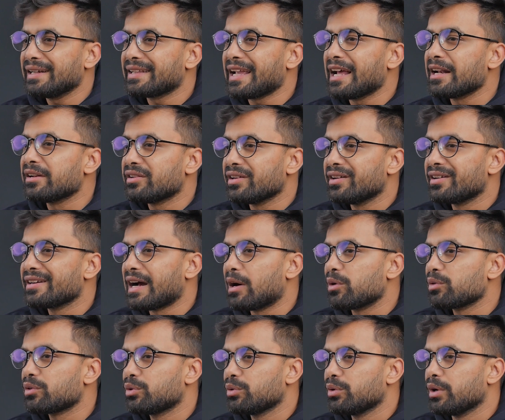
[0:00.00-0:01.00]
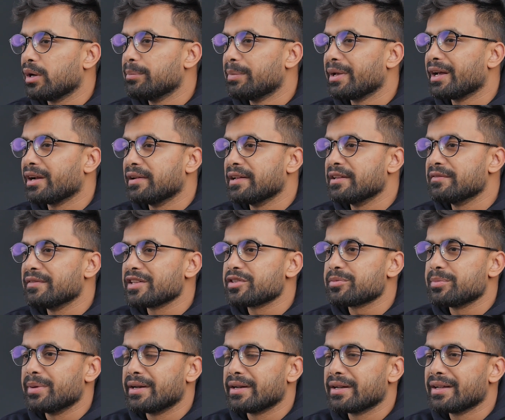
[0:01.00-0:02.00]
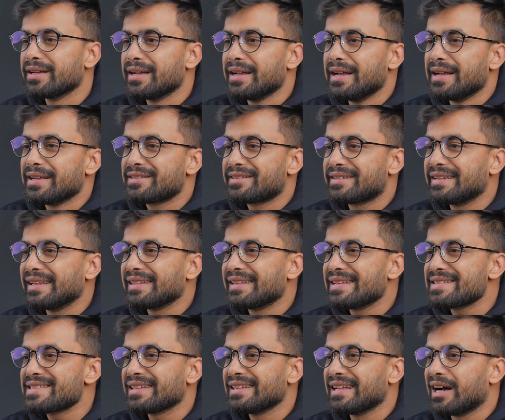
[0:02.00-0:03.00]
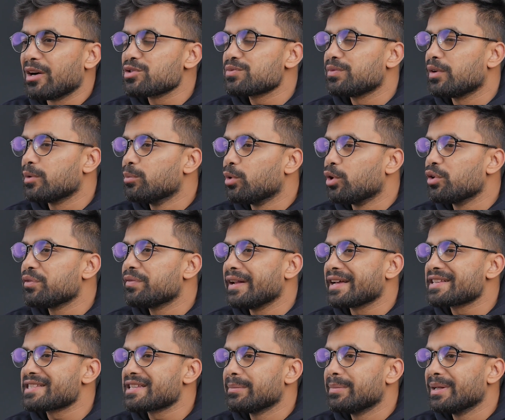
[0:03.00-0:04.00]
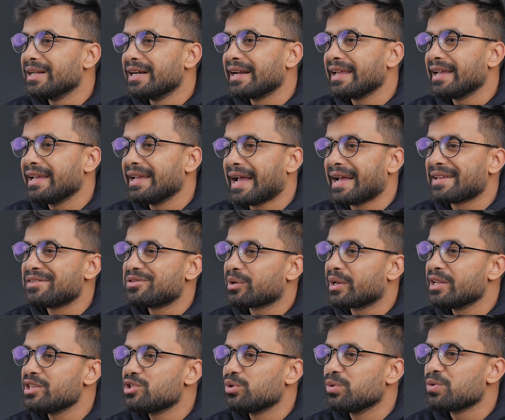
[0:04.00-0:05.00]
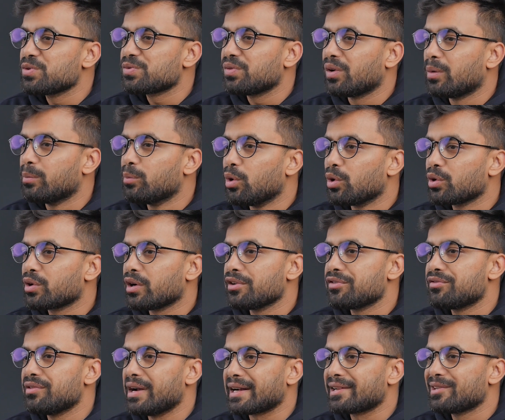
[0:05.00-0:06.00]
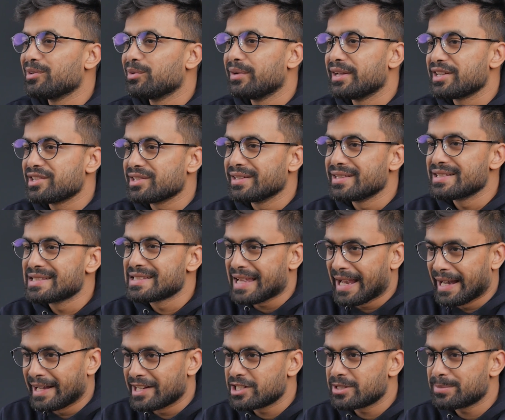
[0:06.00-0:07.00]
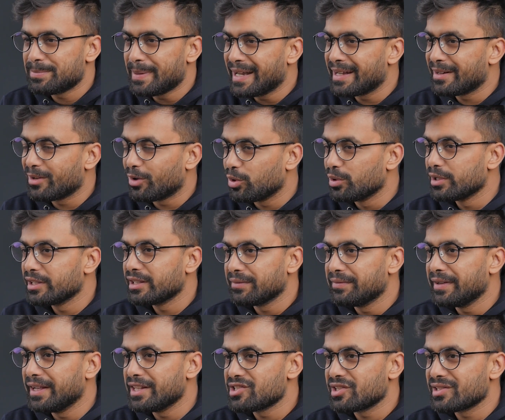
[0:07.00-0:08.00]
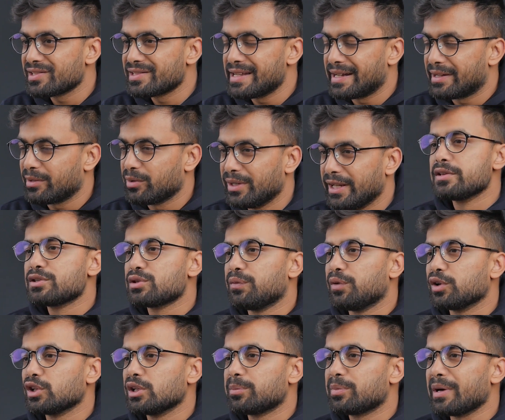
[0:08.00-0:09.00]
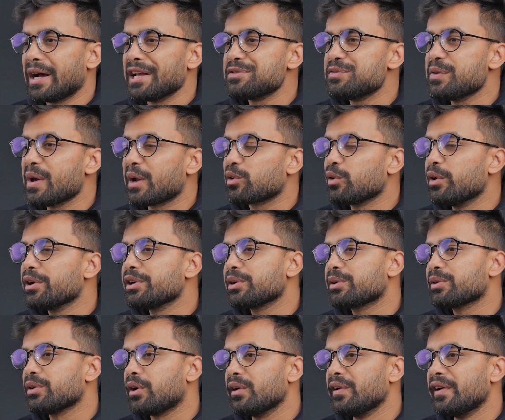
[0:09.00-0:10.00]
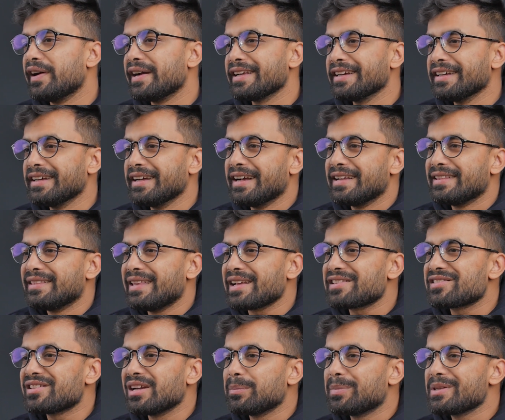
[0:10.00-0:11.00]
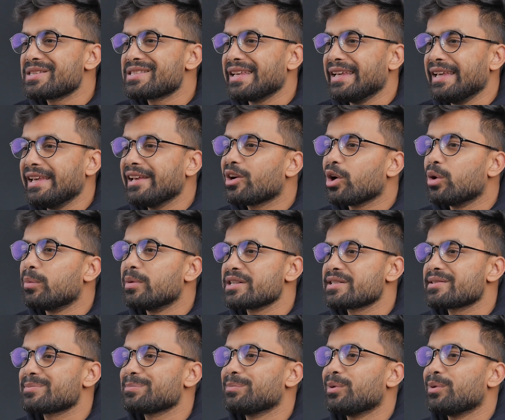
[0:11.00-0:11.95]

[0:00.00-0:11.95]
it can turn out to a bigger investment. Still, this allows for more flexibility as you can choose from more contract durations and spend only the features that you need. So for the price we are going to call it, Next up is the e-commerce